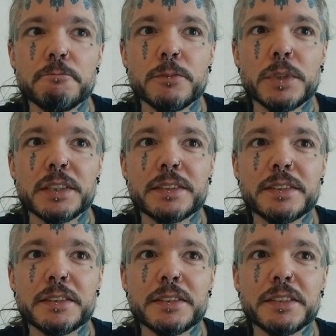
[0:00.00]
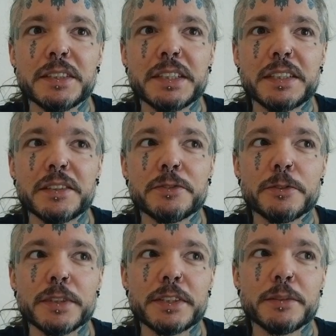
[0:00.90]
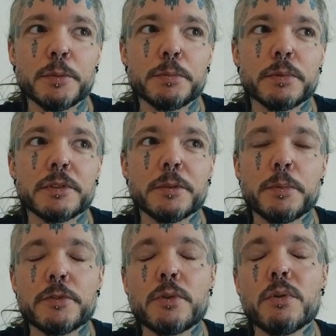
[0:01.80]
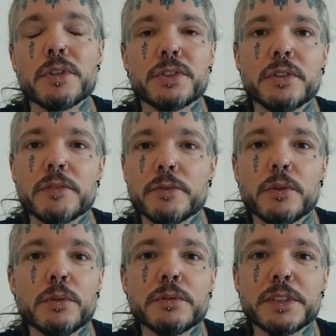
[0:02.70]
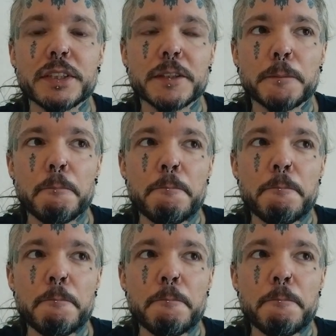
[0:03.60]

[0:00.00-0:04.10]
with, for example, Pornhub, of course, you have all the